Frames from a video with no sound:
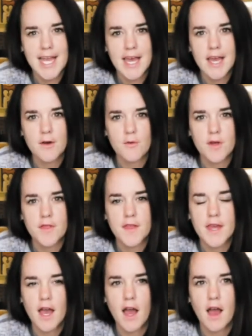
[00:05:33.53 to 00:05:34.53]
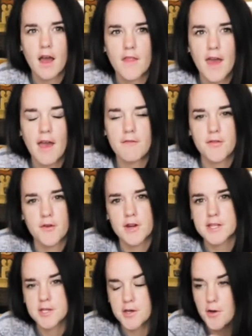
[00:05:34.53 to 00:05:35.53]
of it with the
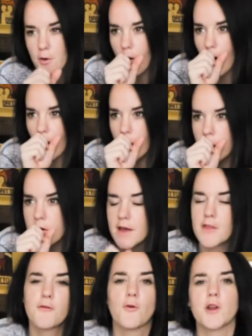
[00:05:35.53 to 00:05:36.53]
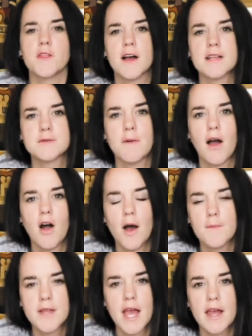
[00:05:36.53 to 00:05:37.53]
F32 and the 40,000
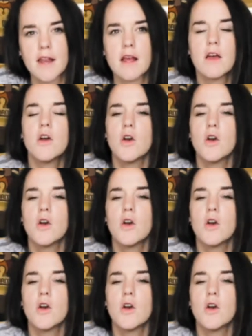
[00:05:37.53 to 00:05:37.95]
mile update.